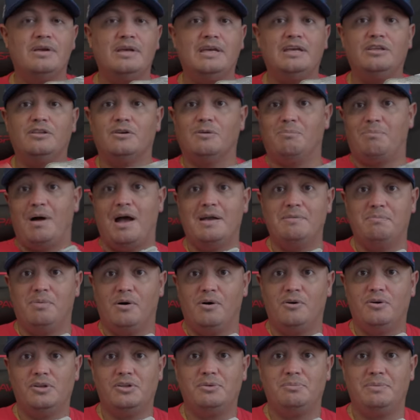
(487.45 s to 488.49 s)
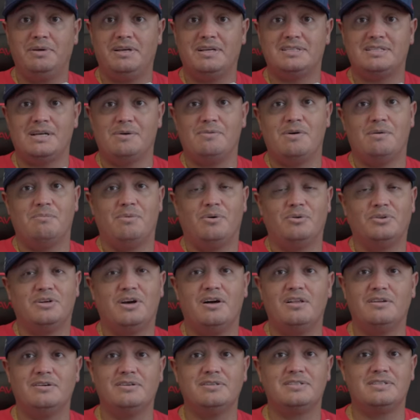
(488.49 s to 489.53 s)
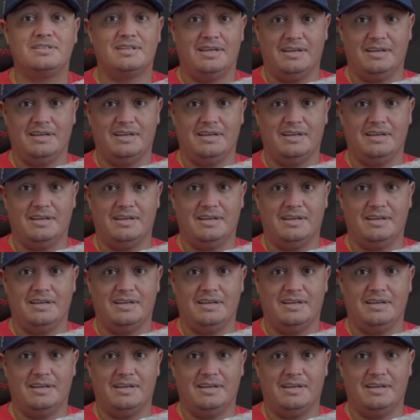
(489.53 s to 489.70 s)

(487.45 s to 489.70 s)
either buy both because they want both colors,